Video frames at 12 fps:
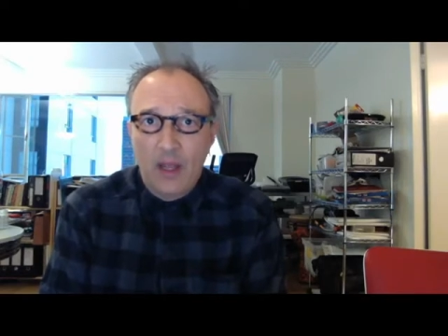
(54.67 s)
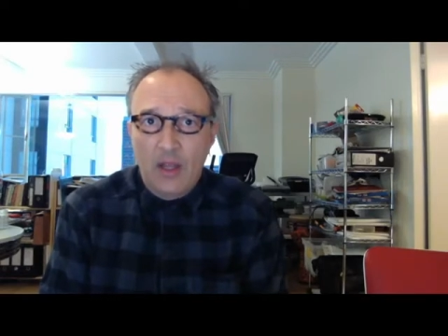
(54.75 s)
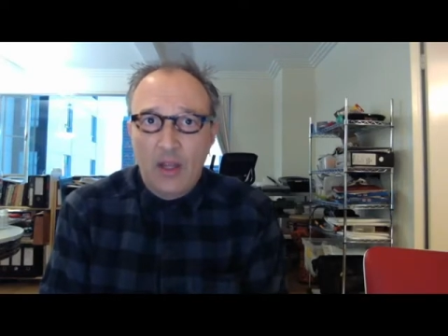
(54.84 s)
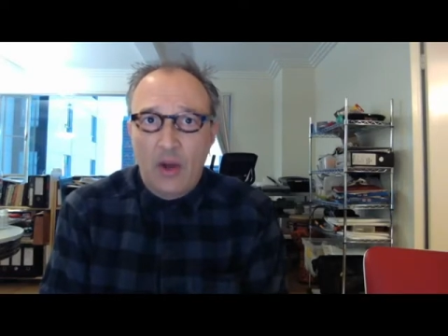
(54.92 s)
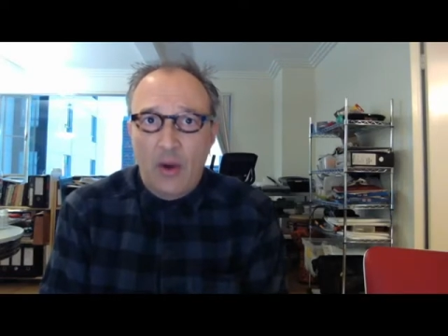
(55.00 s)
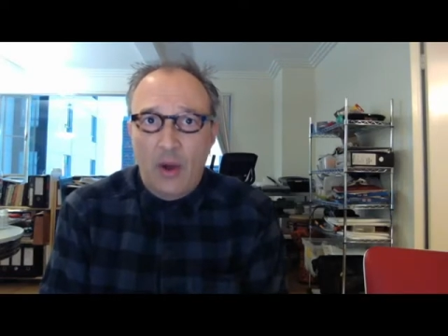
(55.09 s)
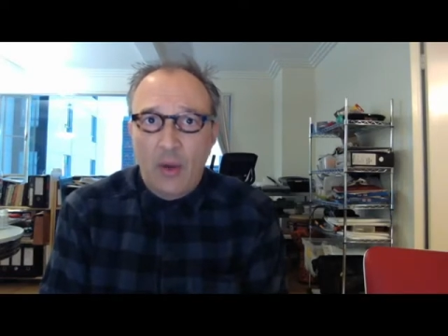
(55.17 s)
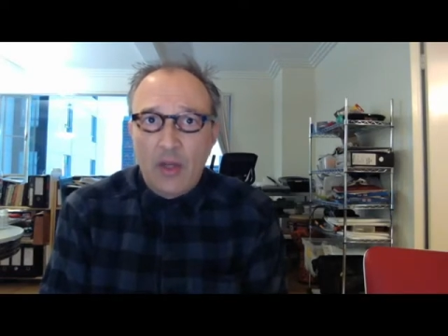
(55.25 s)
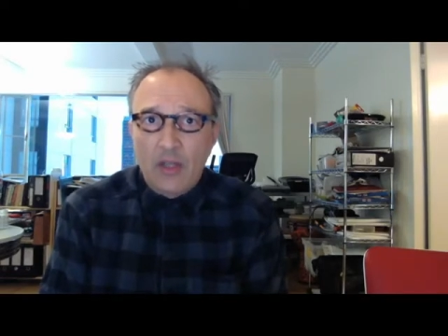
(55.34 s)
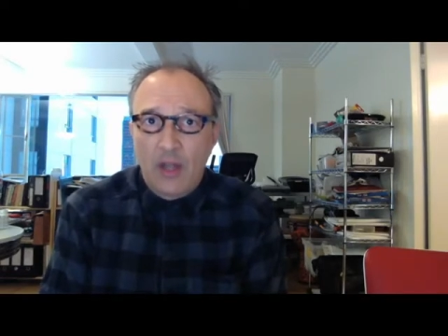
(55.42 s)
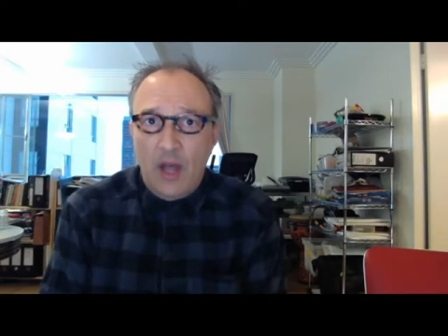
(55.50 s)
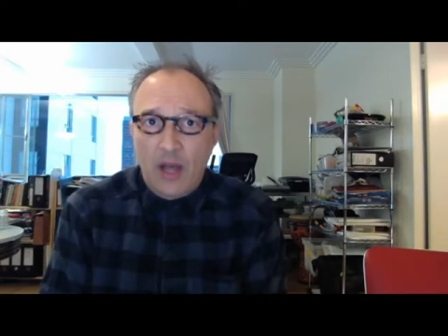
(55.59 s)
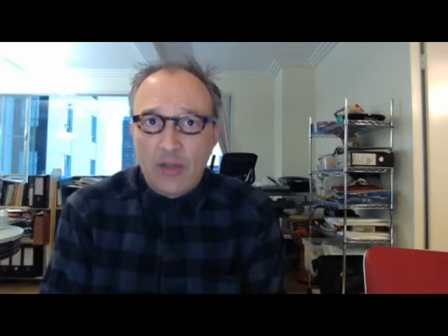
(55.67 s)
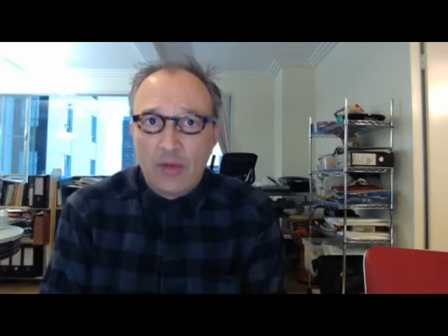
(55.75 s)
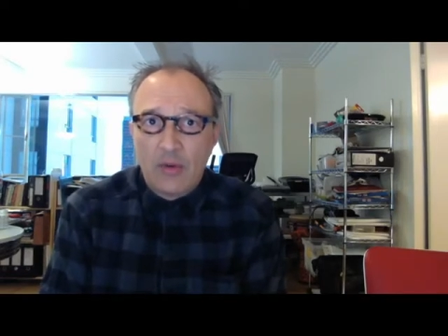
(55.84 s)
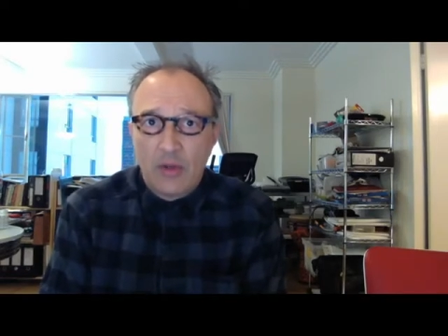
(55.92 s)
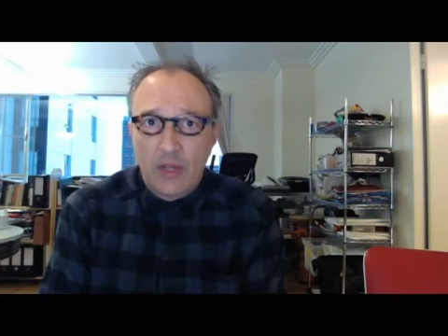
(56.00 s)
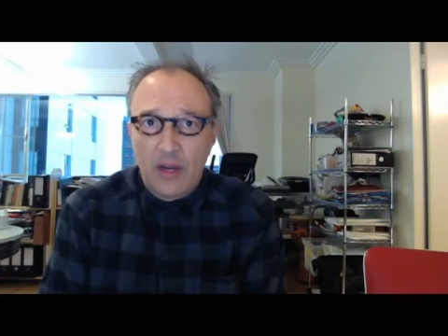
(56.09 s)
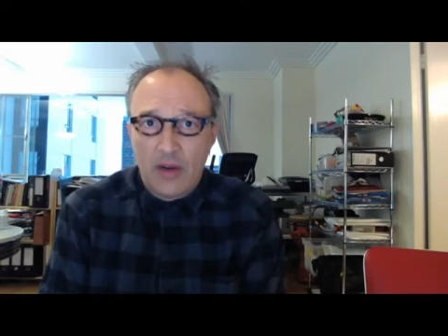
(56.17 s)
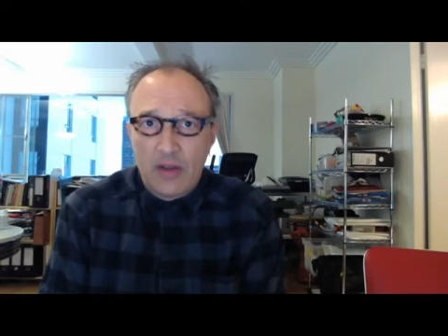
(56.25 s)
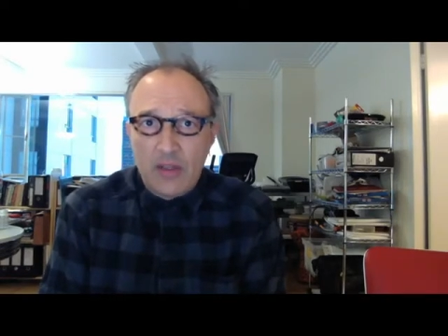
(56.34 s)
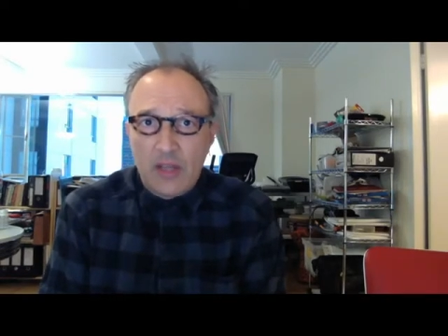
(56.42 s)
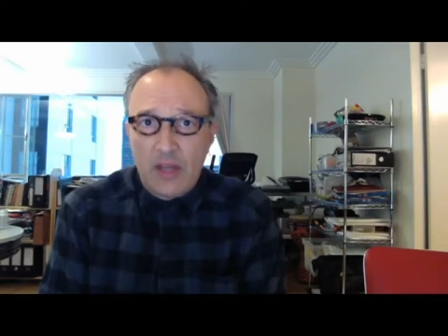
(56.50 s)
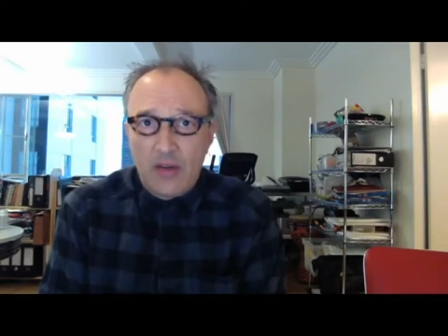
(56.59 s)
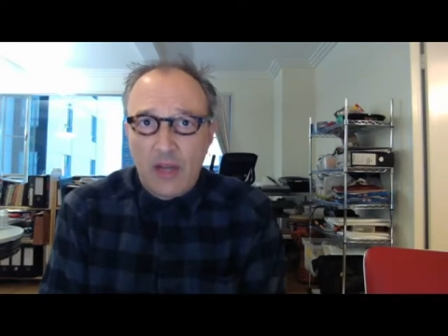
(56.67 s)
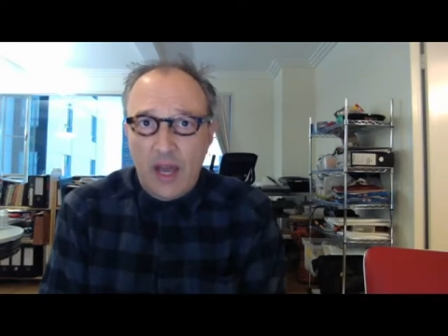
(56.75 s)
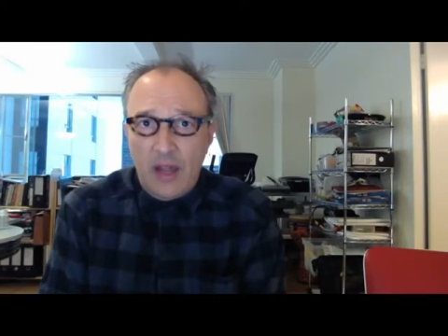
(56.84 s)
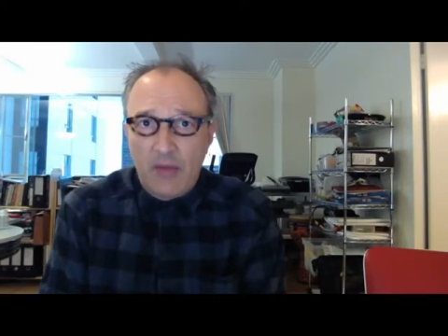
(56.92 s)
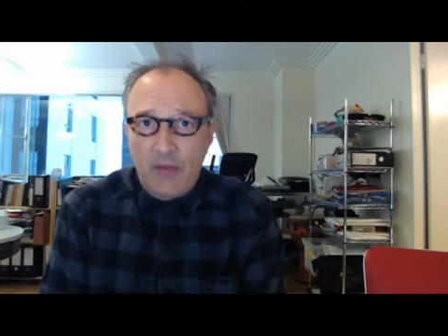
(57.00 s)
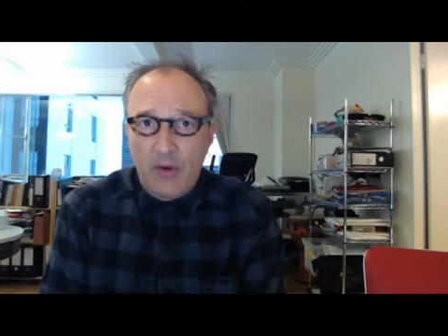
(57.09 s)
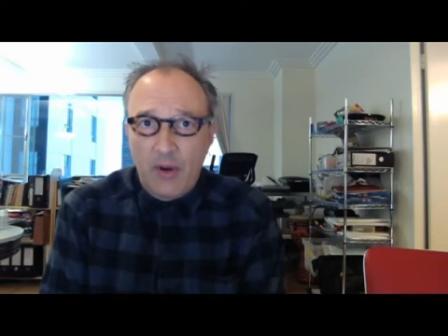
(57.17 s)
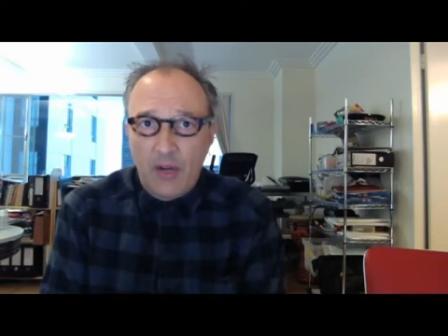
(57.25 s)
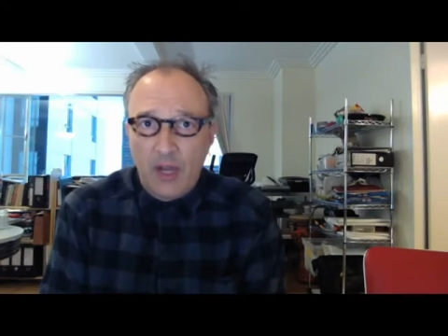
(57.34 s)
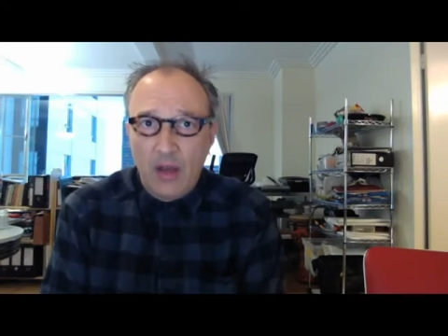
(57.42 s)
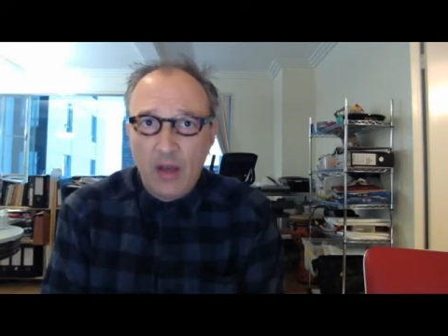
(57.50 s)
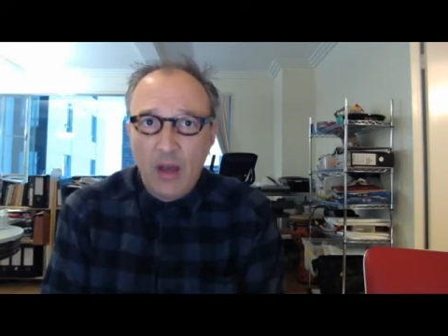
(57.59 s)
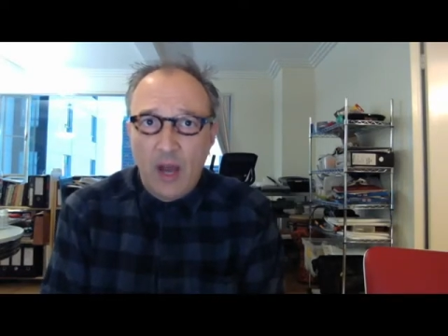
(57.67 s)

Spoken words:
You know, I went to law school here in Southern California.